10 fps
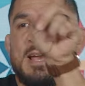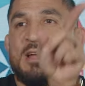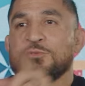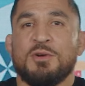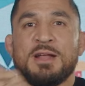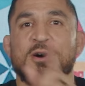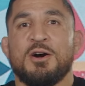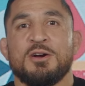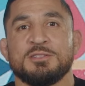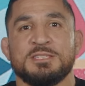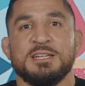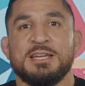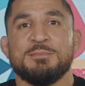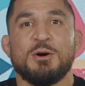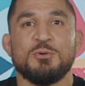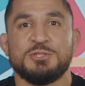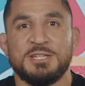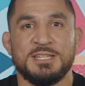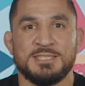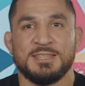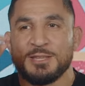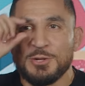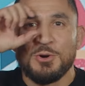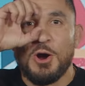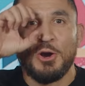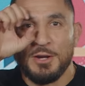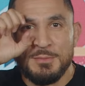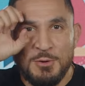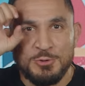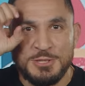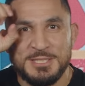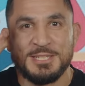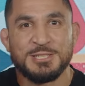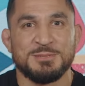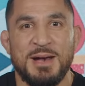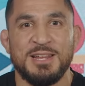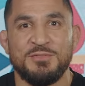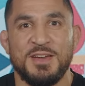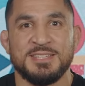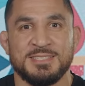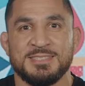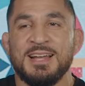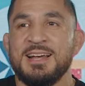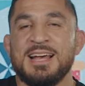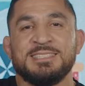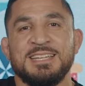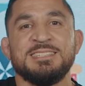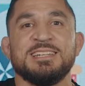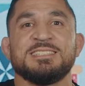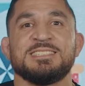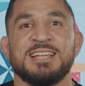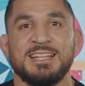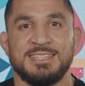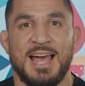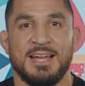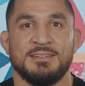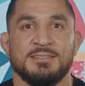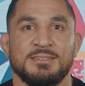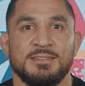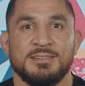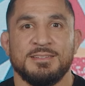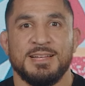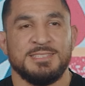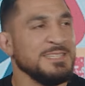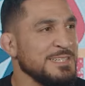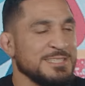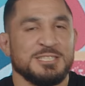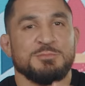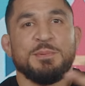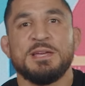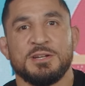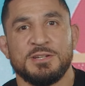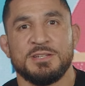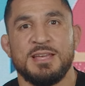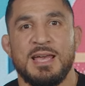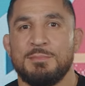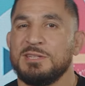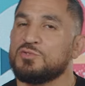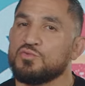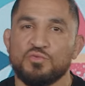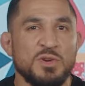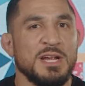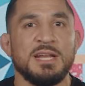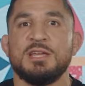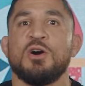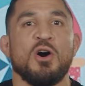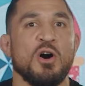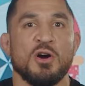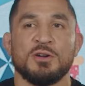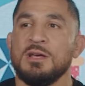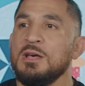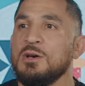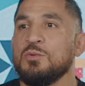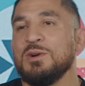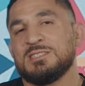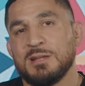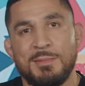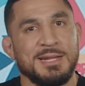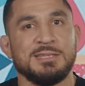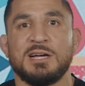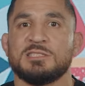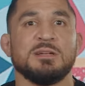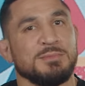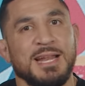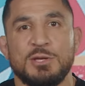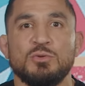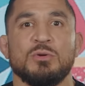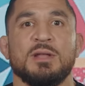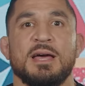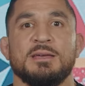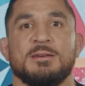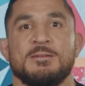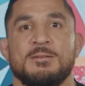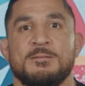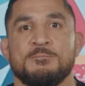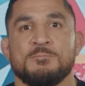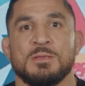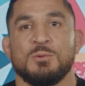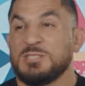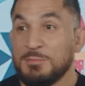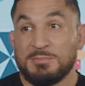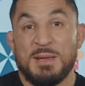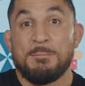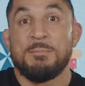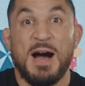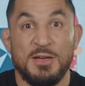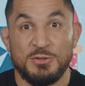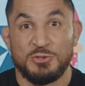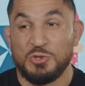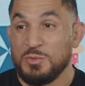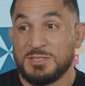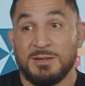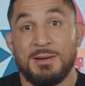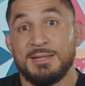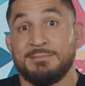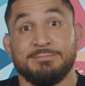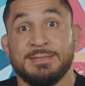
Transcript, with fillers: and red hearts and the emojis and the little heart emojis and the smiley faces. It's easy to send that. It's easy to speak a good game, but it's really hard when somebody does something that you don't like, when something bothers you, when somebody